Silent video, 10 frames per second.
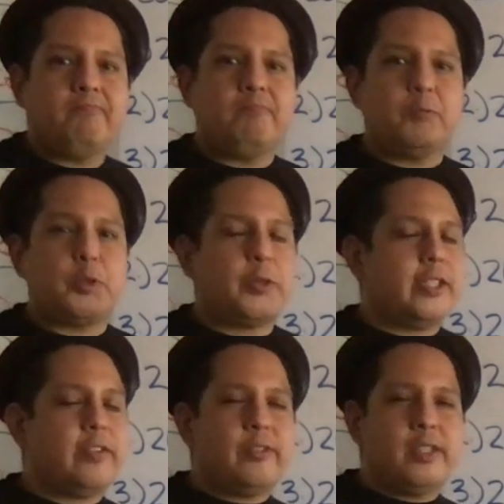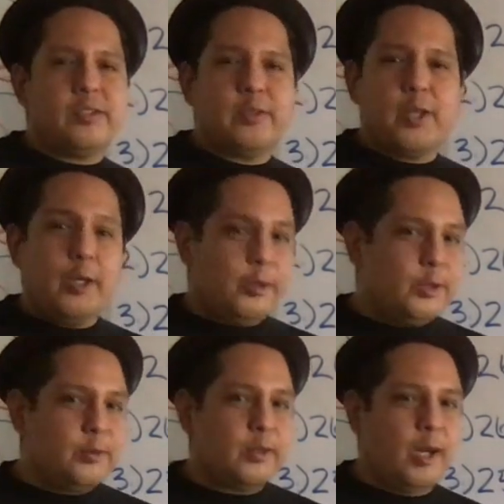So the difference for those
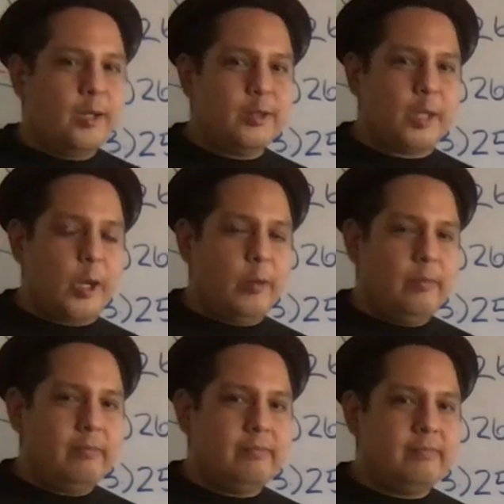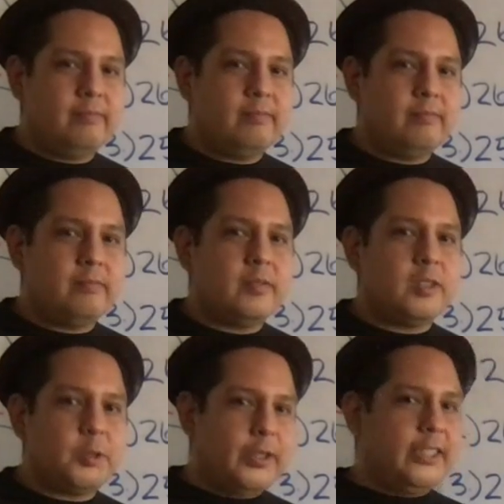was also
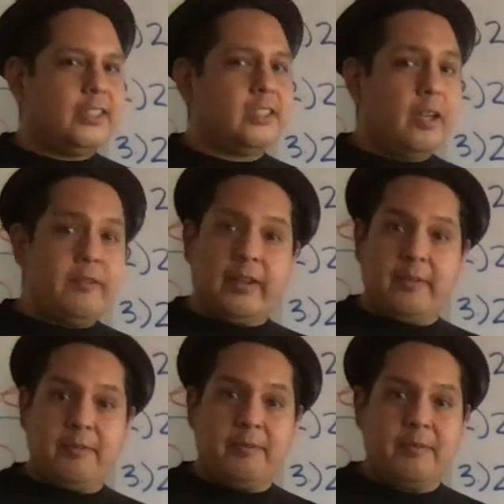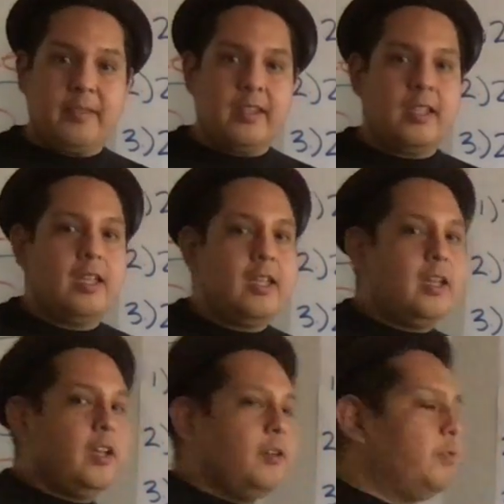27.
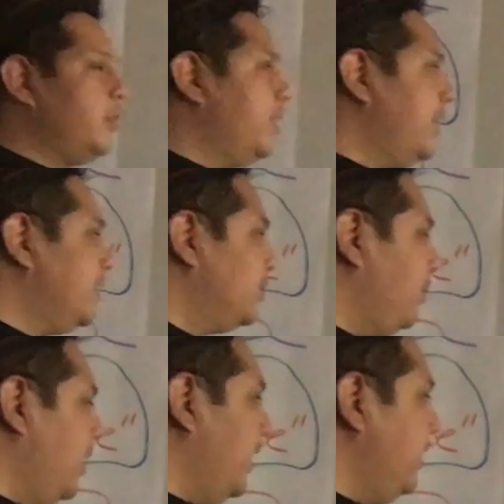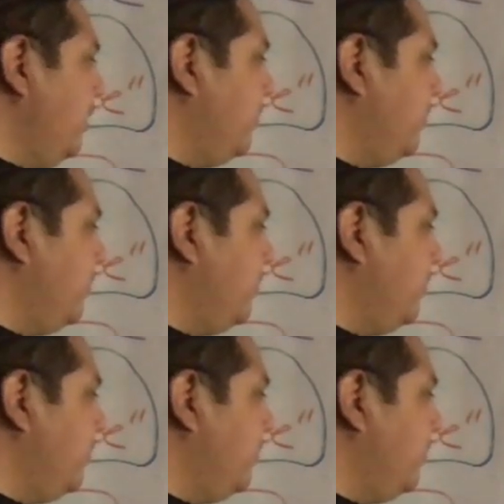For the next one,